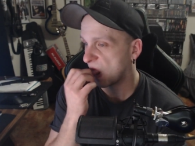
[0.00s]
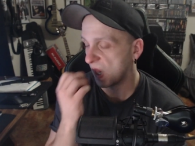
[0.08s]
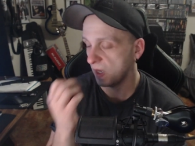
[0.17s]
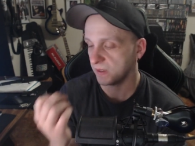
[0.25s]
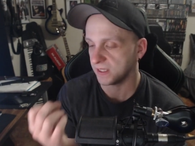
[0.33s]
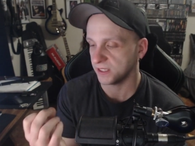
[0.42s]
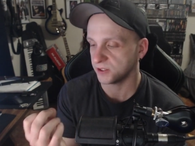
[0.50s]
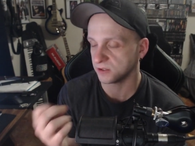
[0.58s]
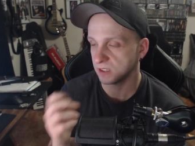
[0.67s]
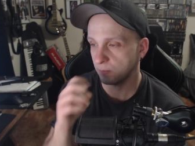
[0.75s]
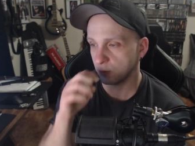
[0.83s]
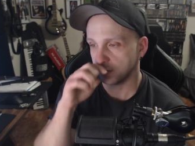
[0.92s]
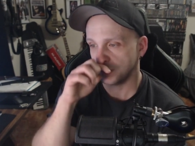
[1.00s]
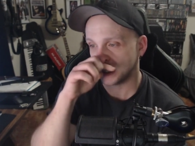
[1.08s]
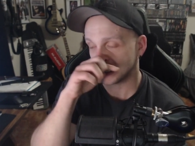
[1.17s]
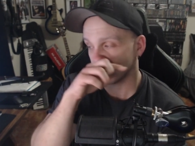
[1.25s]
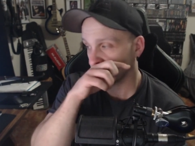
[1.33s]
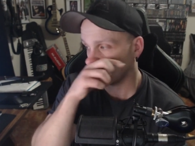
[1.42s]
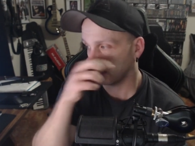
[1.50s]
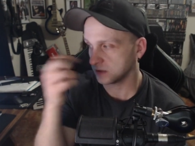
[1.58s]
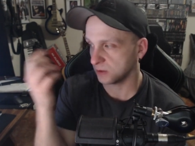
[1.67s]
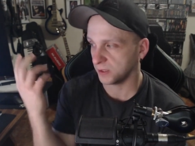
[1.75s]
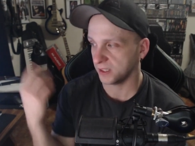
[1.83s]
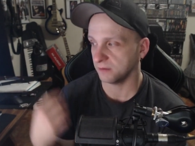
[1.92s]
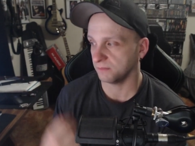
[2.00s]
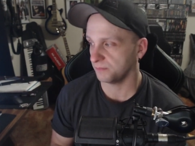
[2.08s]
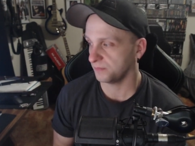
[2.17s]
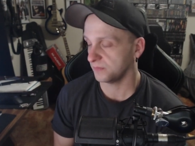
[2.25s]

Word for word: It catches up with me. Sometimes I'll get